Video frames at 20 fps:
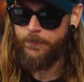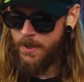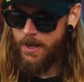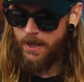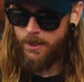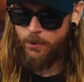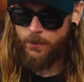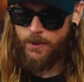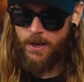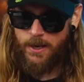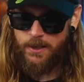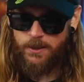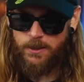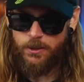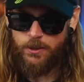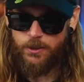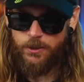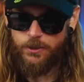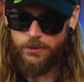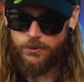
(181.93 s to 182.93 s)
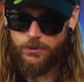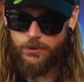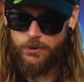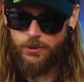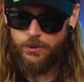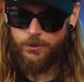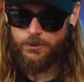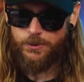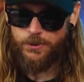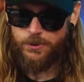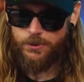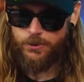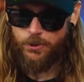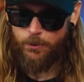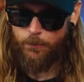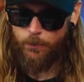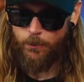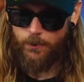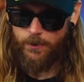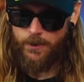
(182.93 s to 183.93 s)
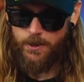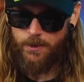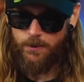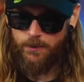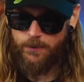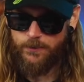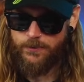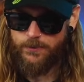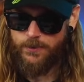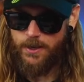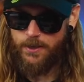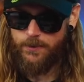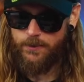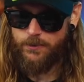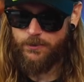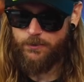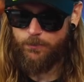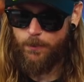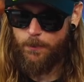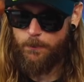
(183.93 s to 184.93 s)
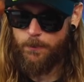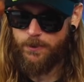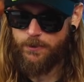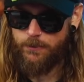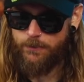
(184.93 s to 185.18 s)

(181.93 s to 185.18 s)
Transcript: I could either just use this terminal here inside this web